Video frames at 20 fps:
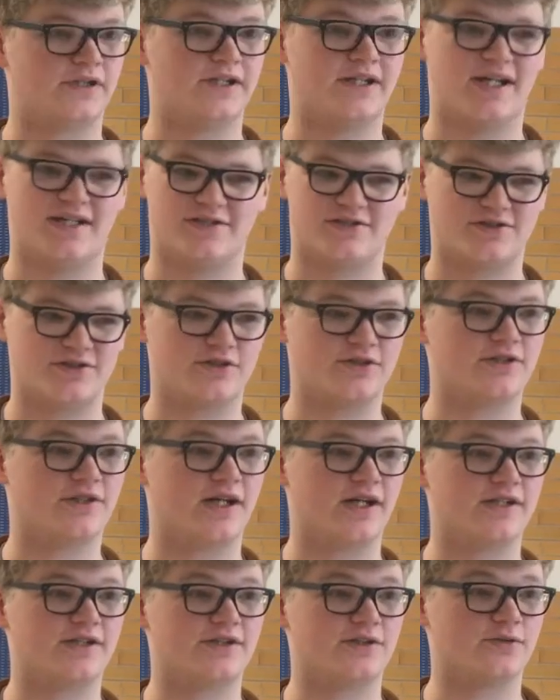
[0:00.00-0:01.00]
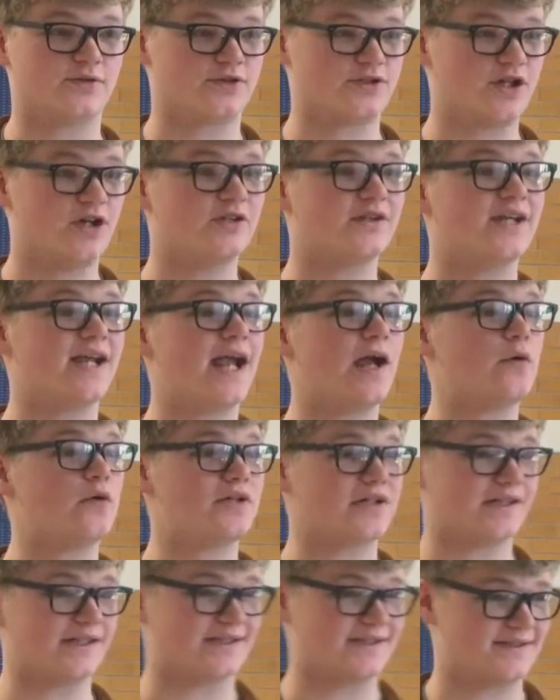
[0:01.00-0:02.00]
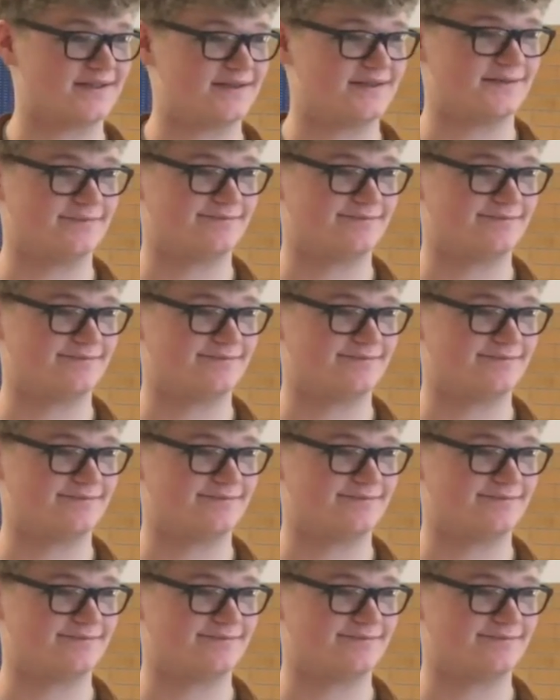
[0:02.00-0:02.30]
Yes, sir, I do. It's called calculus.